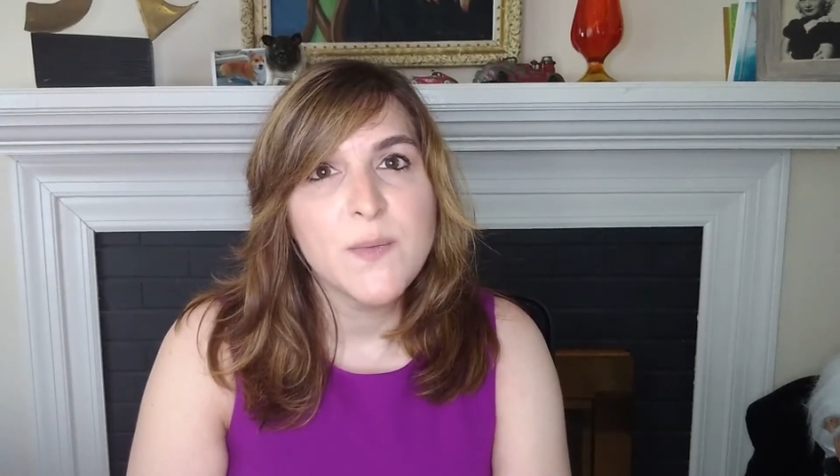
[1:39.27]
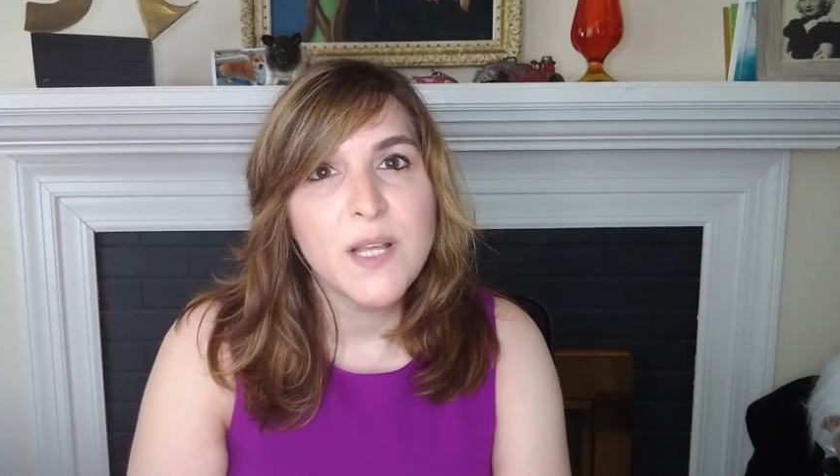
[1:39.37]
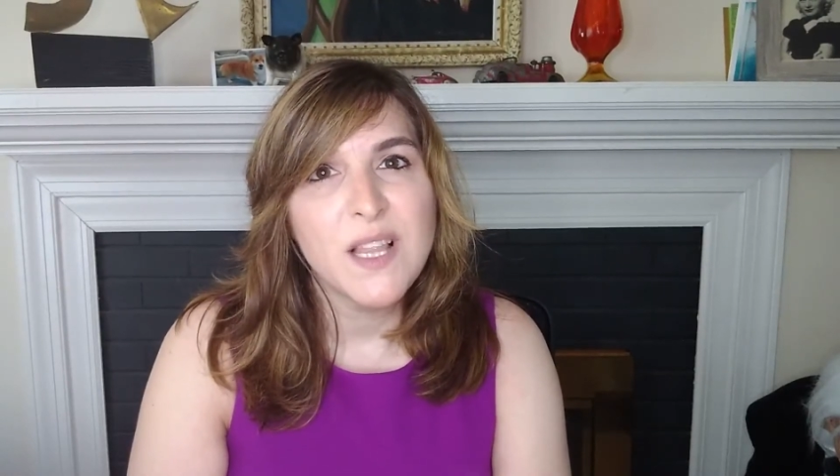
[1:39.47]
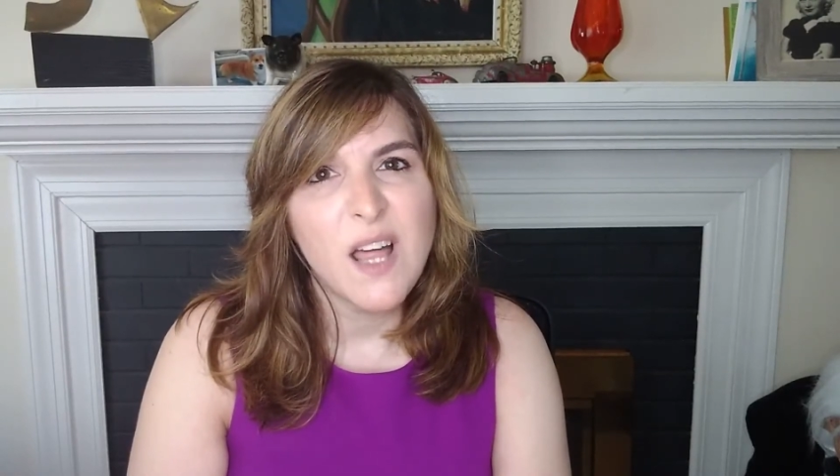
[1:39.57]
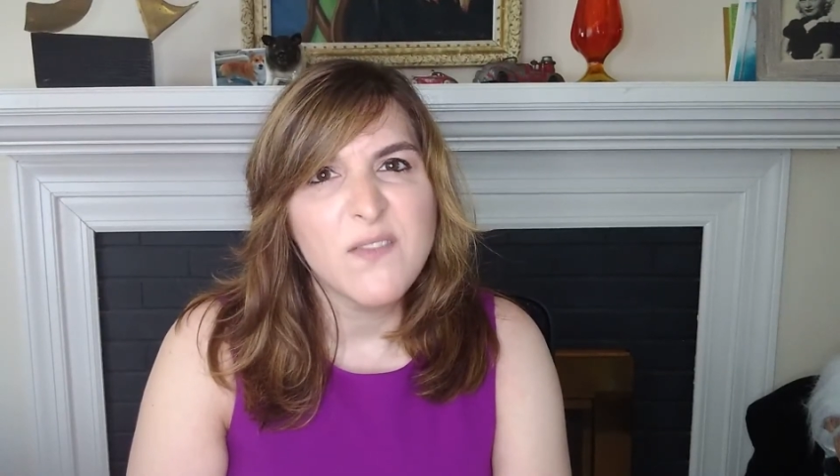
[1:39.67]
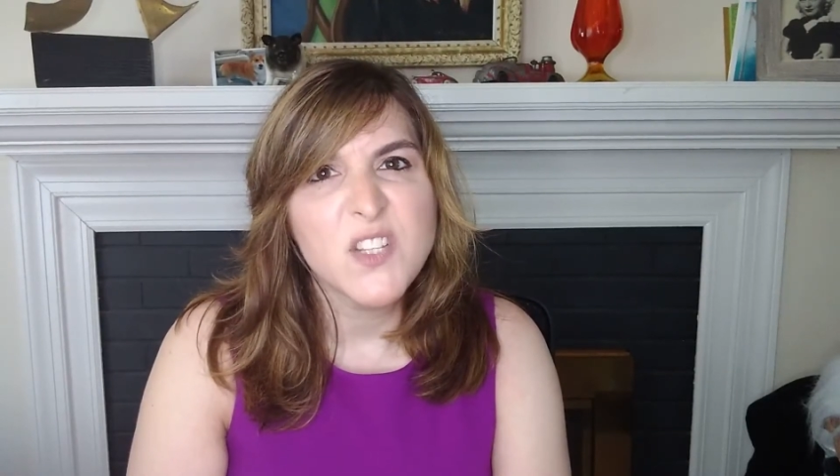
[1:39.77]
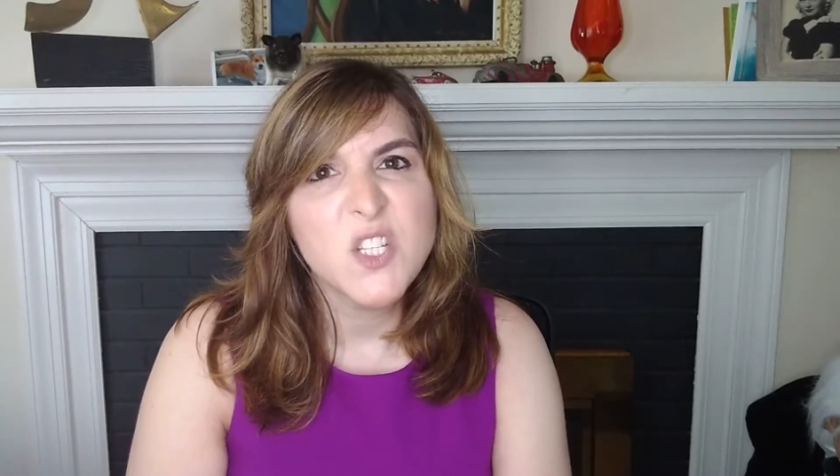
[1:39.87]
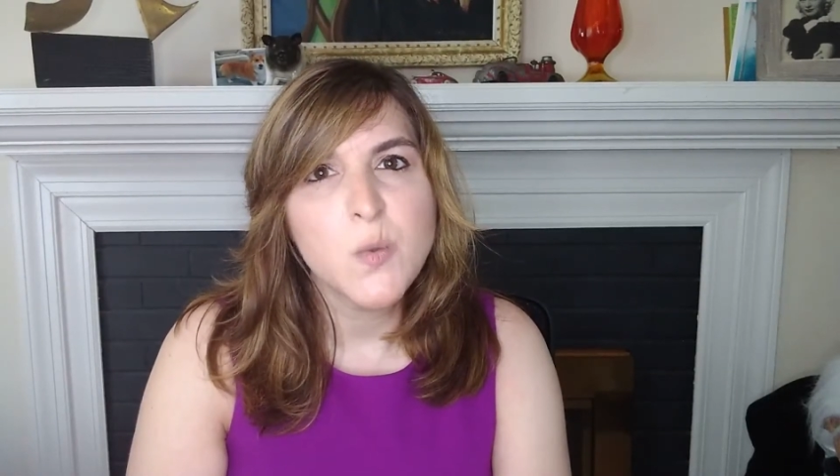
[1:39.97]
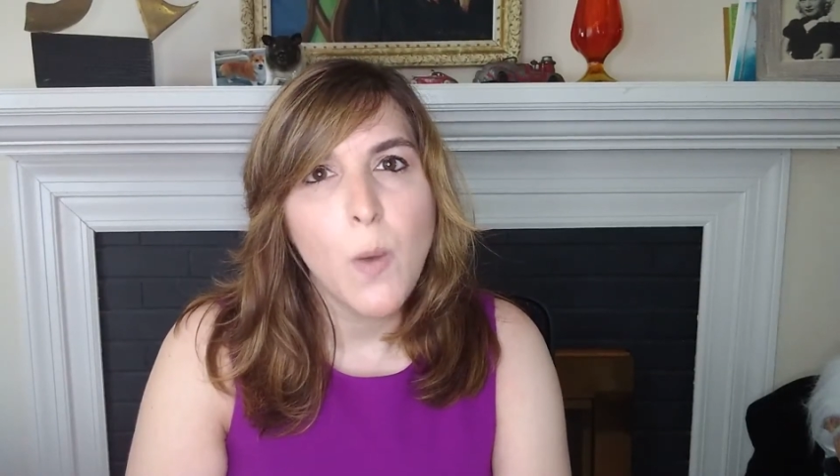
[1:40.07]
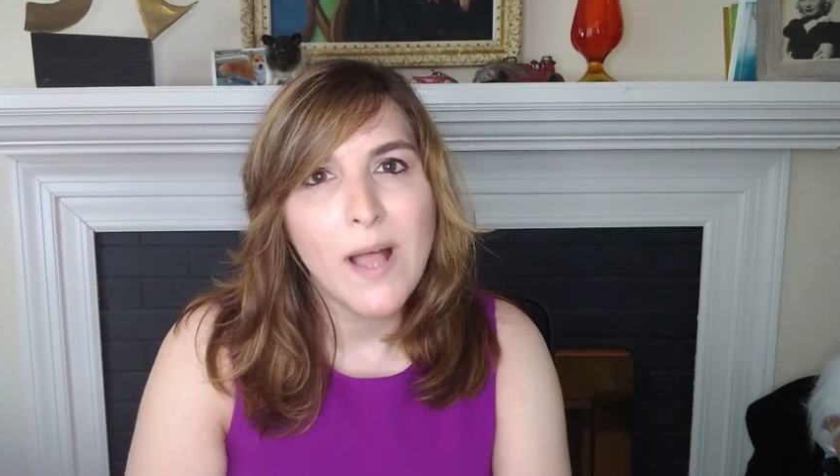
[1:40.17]
to be a lot of
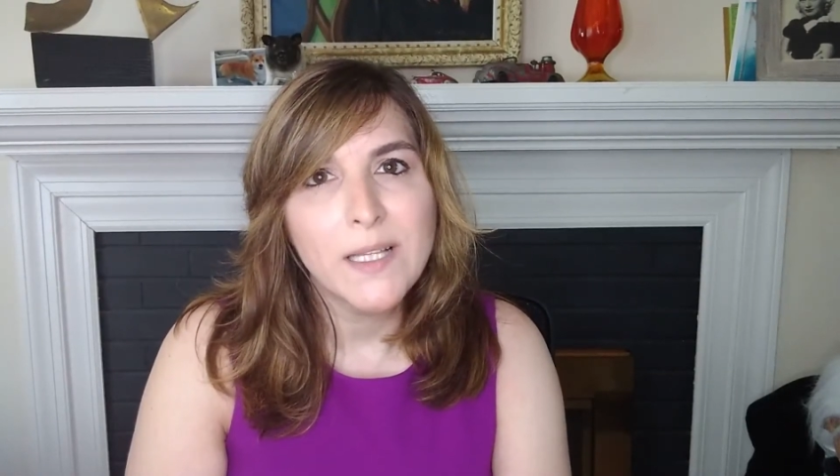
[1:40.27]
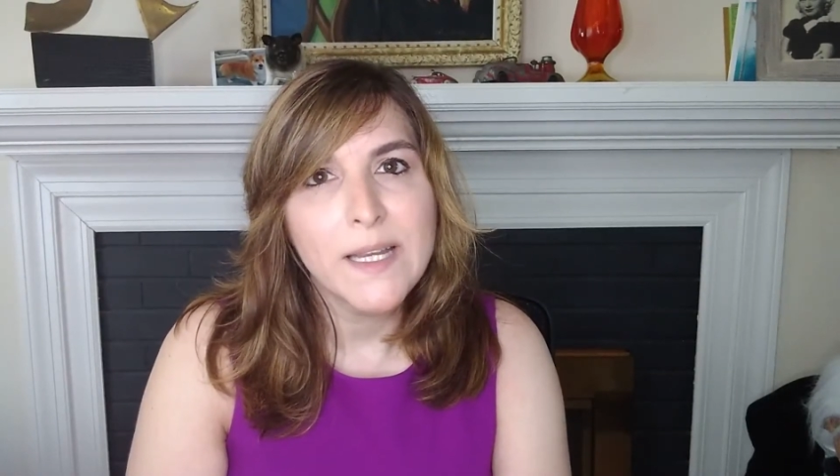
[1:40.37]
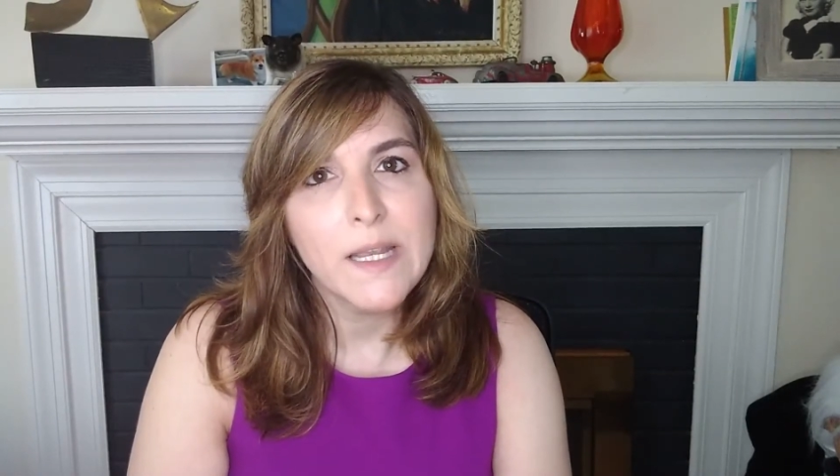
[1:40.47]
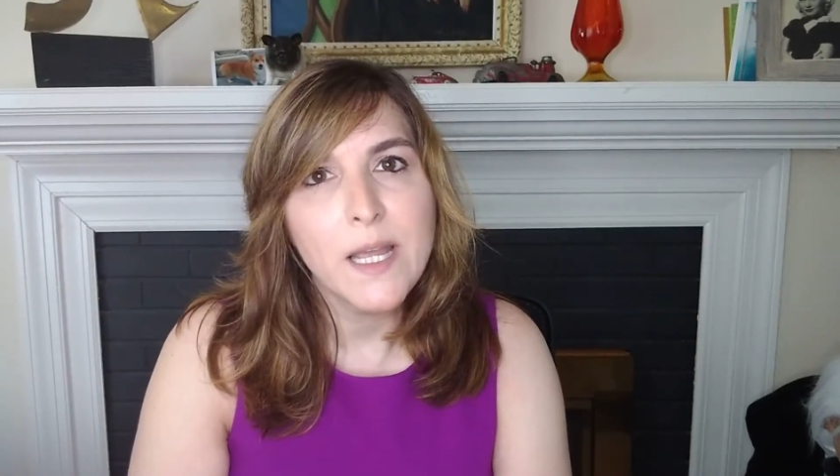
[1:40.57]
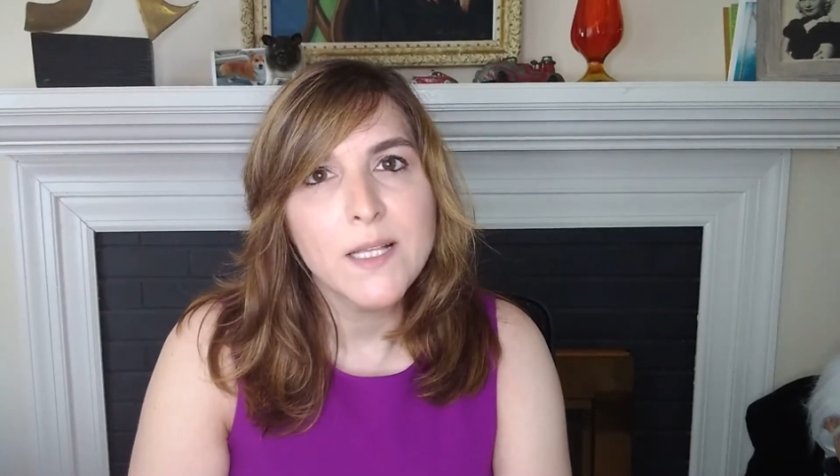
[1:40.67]
swelling,